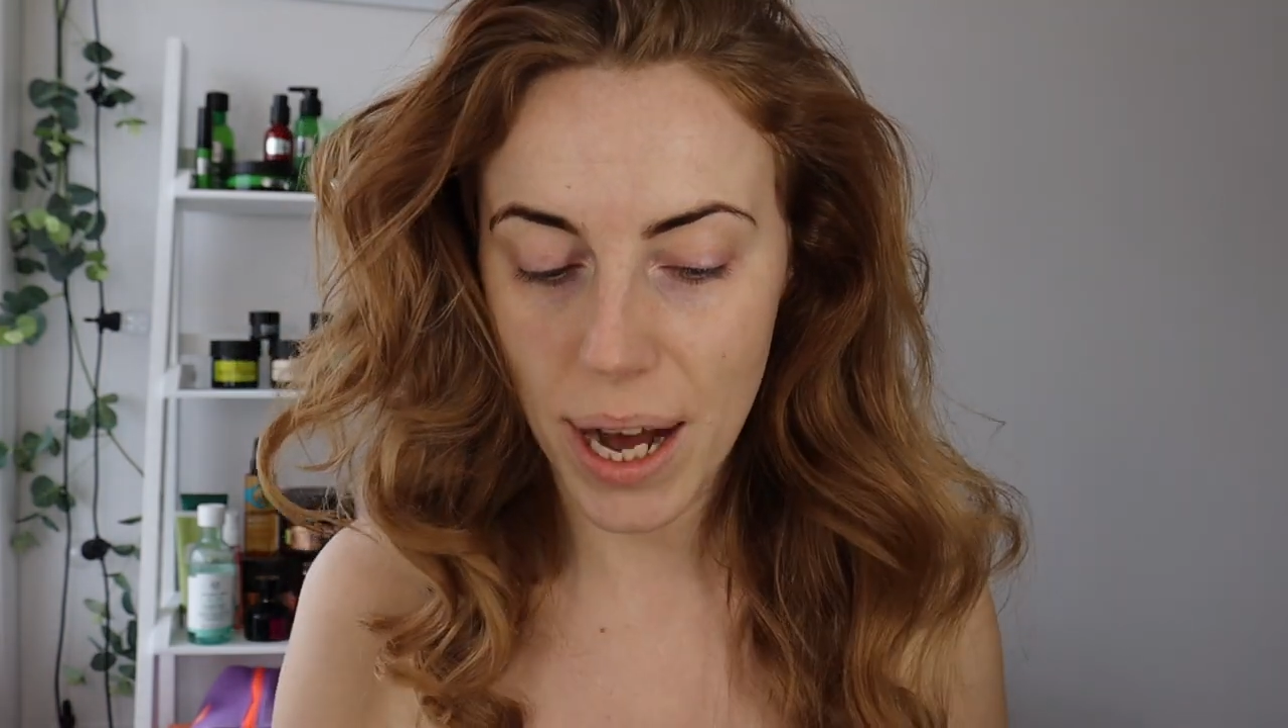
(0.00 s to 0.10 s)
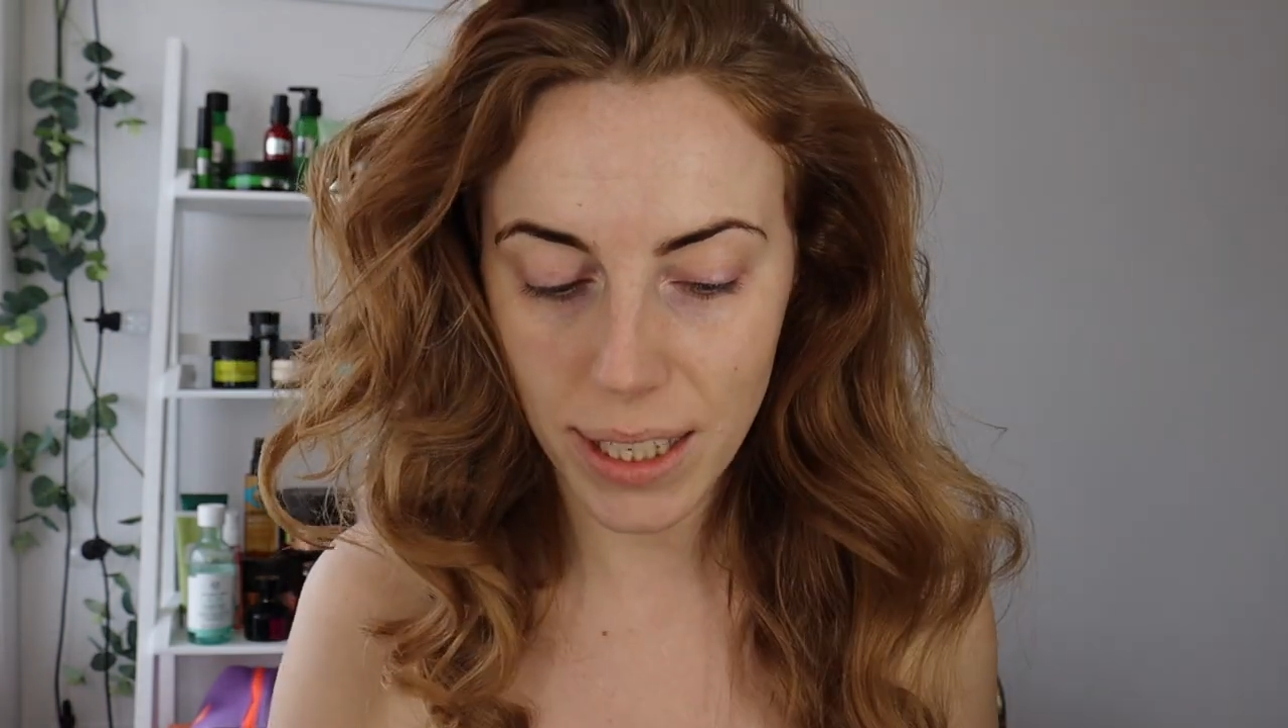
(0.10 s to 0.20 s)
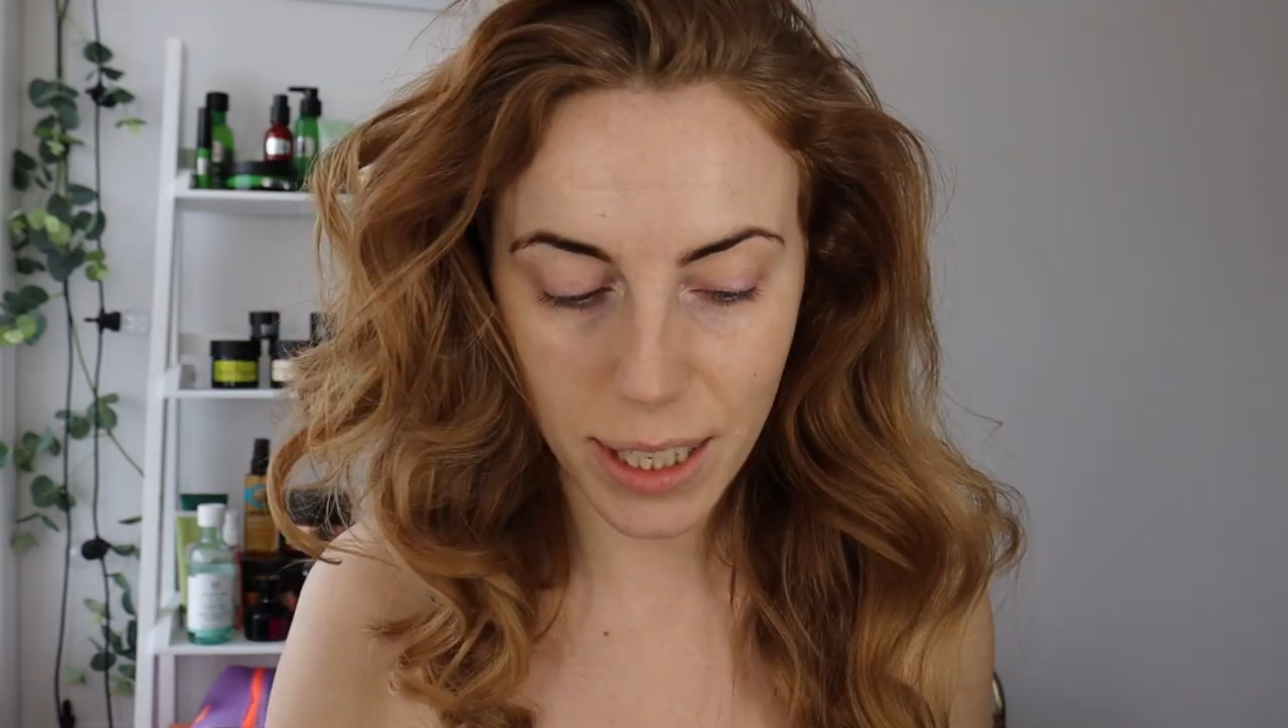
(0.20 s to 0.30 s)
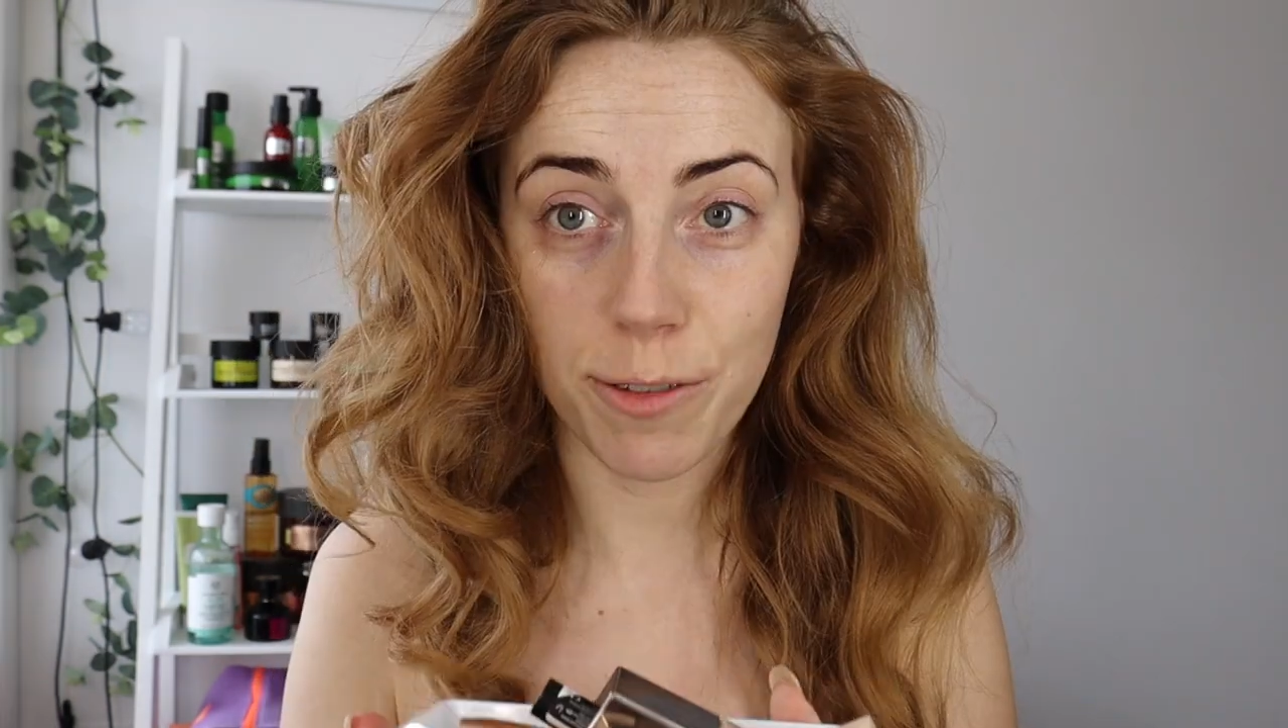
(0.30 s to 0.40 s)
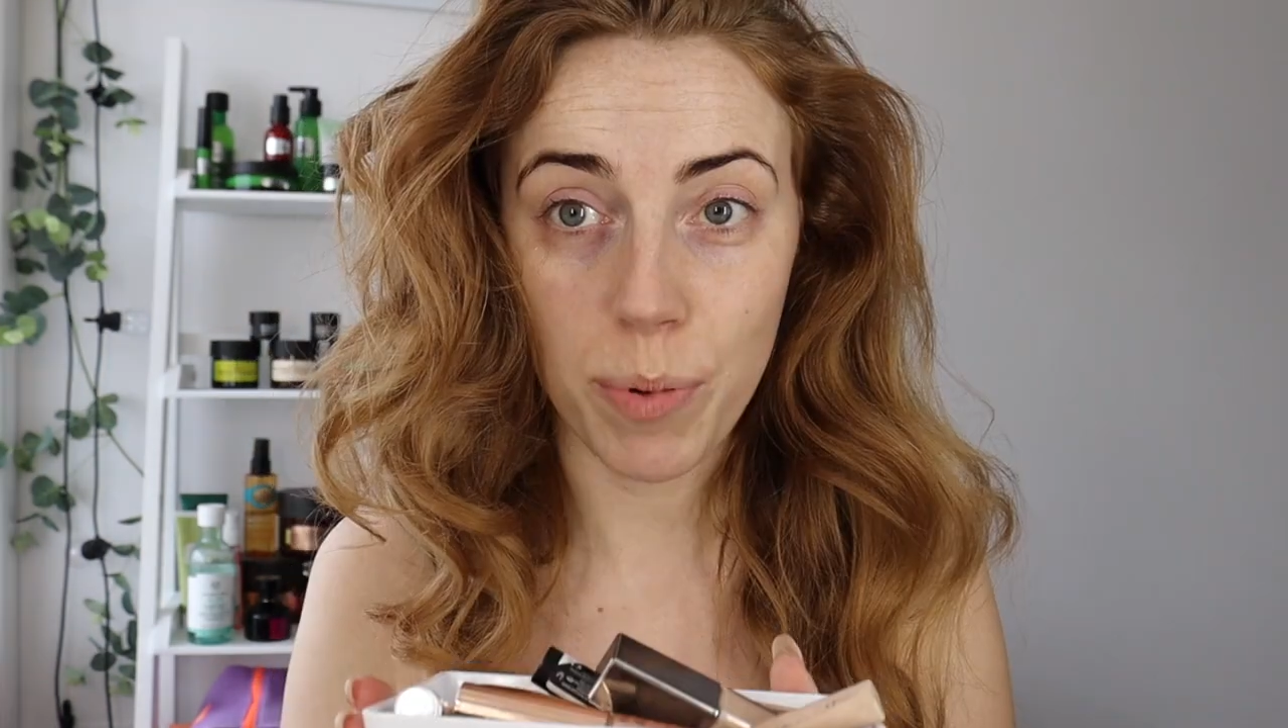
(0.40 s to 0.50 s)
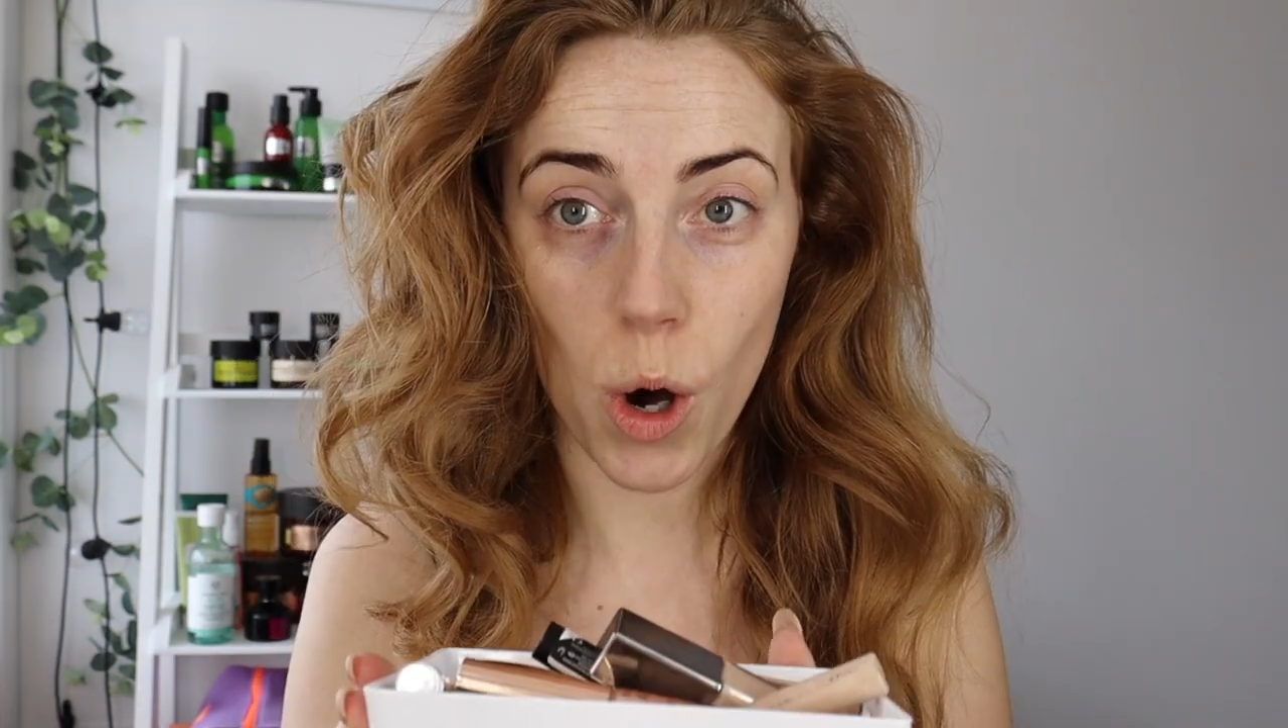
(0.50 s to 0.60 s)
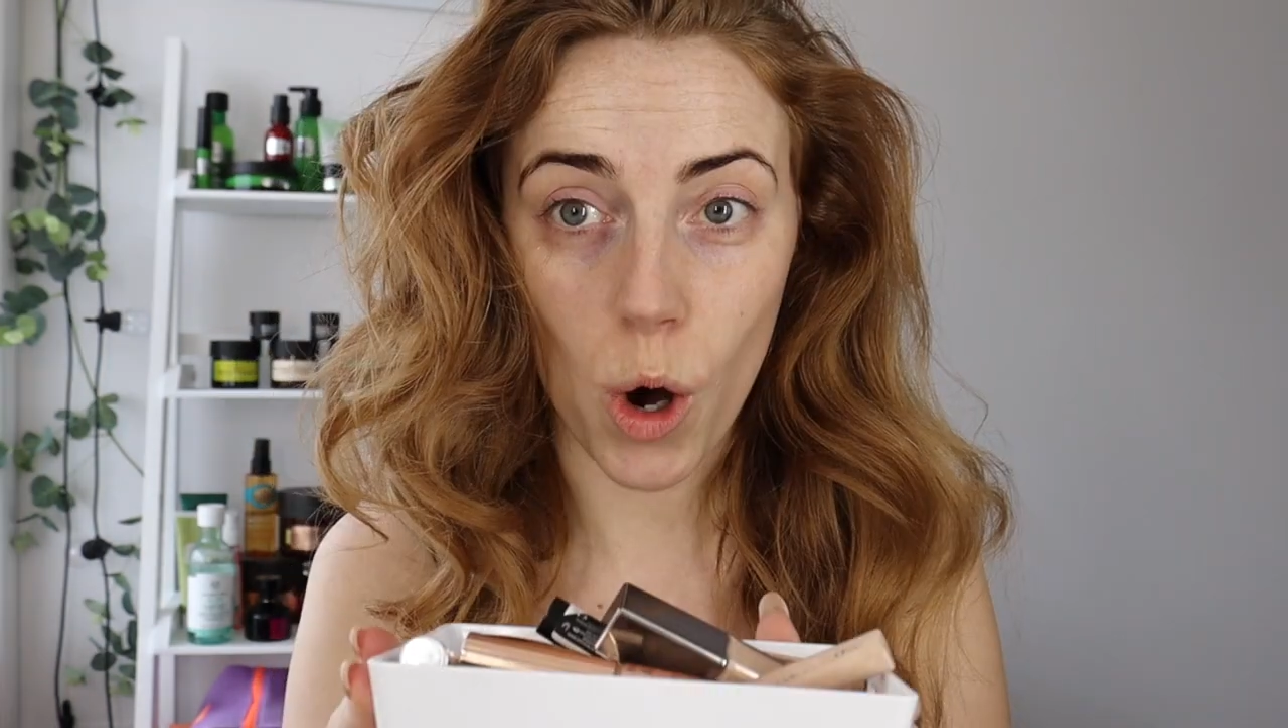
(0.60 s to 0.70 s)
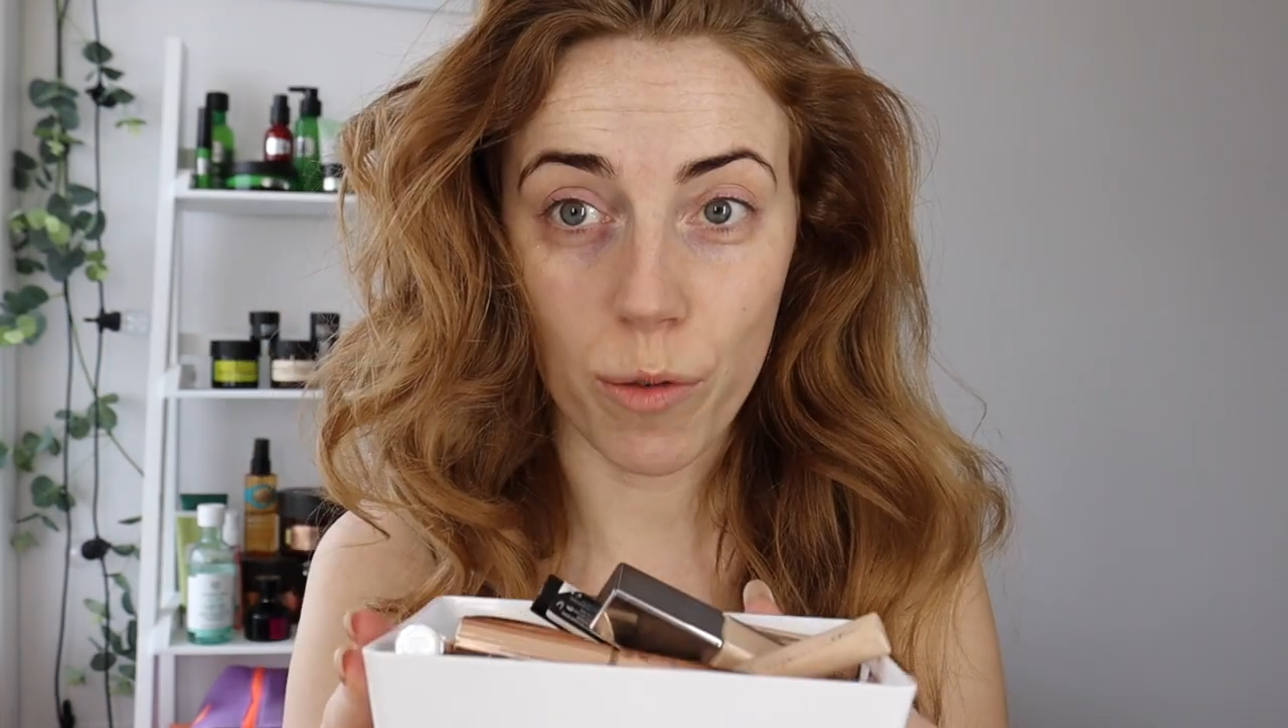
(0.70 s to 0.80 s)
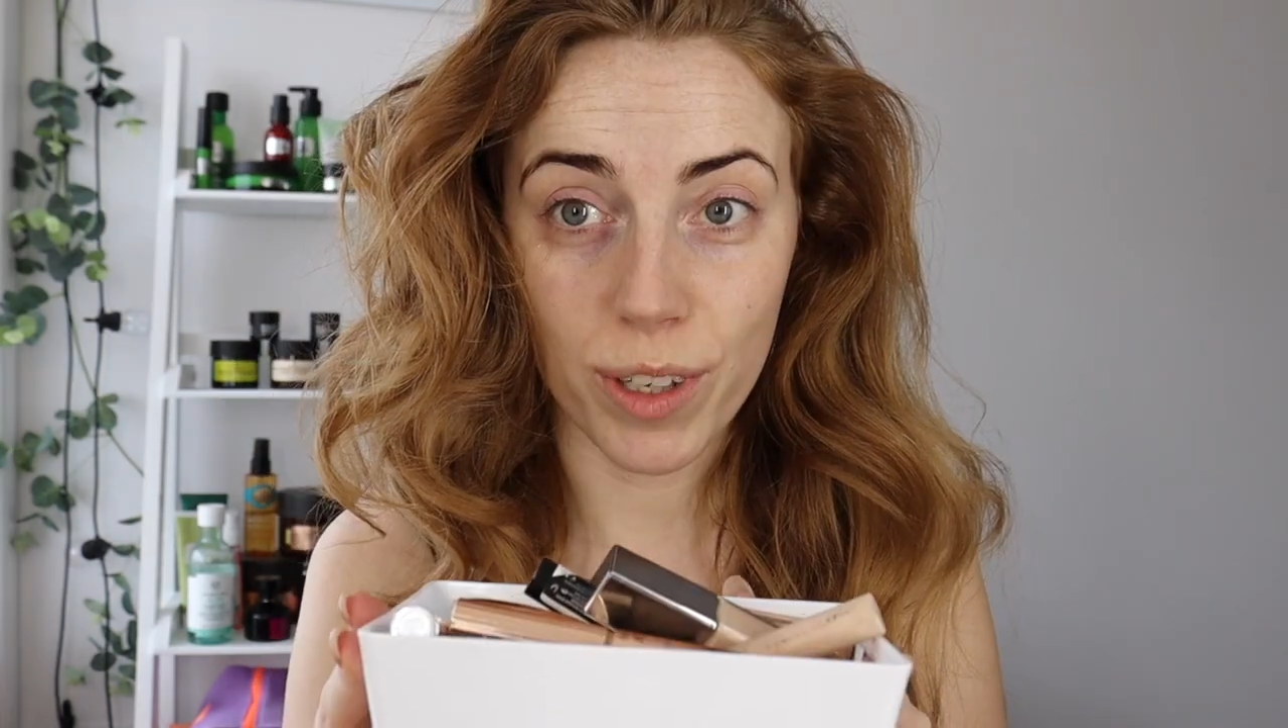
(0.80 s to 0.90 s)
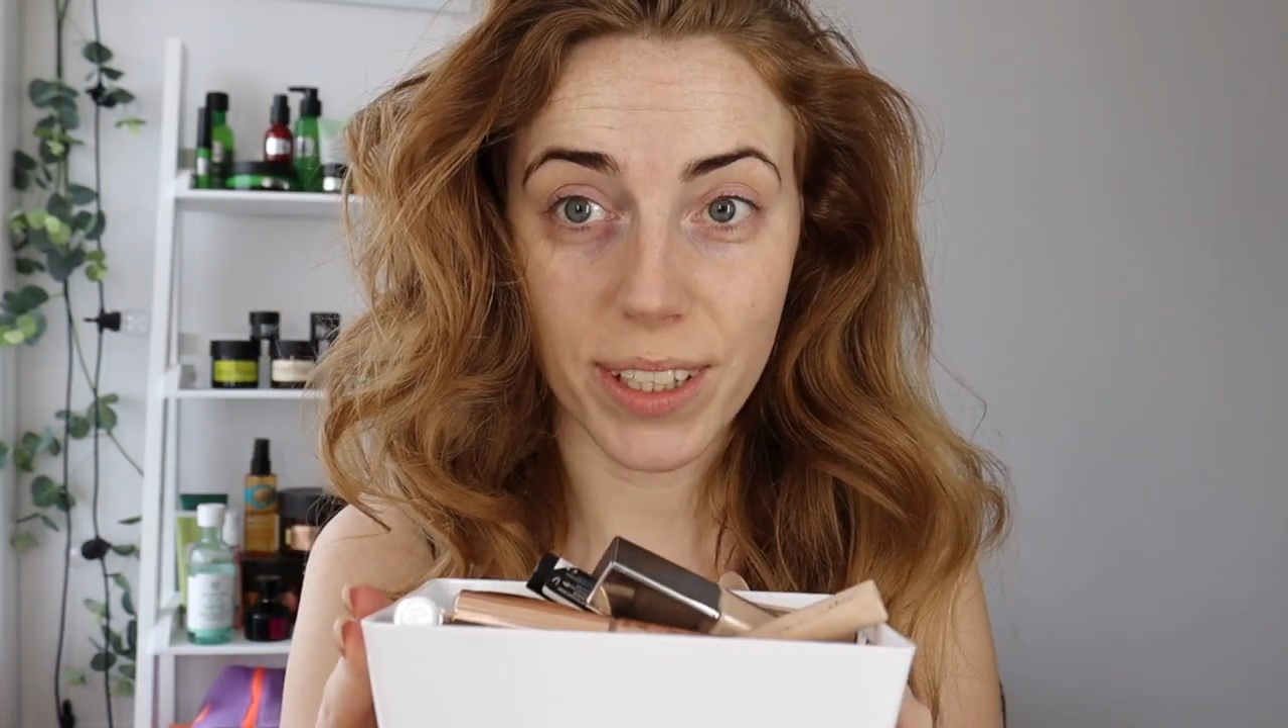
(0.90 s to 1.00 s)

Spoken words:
massive pot of